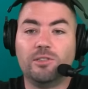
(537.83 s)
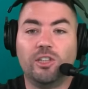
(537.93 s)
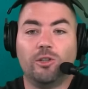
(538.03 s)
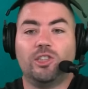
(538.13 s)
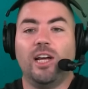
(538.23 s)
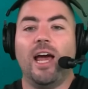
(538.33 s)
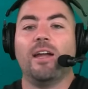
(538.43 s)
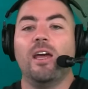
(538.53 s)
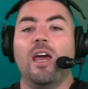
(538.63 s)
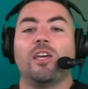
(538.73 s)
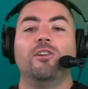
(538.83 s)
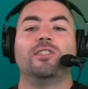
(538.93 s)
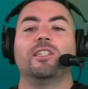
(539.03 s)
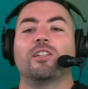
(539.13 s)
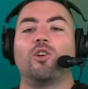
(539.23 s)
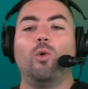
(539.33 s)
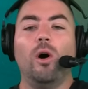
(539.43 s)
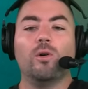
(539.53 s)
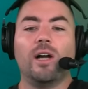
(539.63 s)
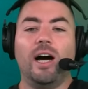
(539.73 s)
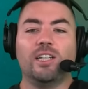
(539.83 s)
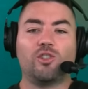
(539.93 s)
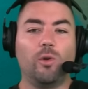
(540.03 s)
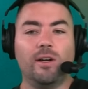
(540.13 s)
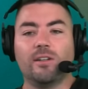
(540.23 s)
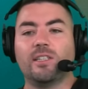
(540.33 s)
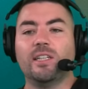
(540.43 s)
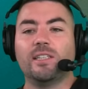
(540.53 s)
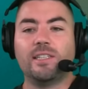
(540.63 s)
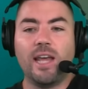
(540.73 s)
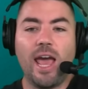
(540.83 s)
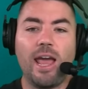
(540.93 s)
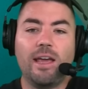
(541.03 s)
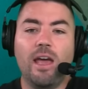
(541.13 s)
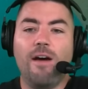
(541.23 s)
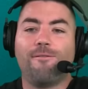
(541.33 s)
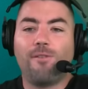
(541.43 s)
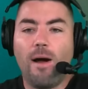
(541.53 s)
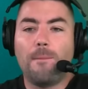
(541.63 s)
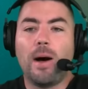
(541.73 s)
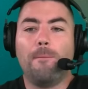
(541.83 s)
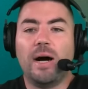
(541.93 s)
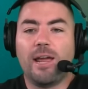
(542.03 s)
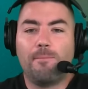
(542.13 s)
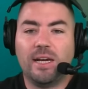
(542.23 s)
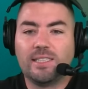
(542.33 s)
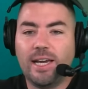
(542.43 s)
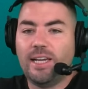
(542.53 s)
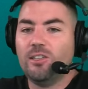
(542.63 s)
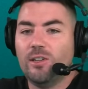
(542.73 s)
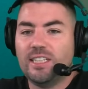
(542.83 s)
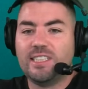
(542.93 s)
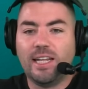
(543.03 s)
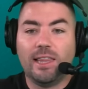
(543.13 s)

Joe Shad using a quote on Twitter today from Mike McDaniel that said,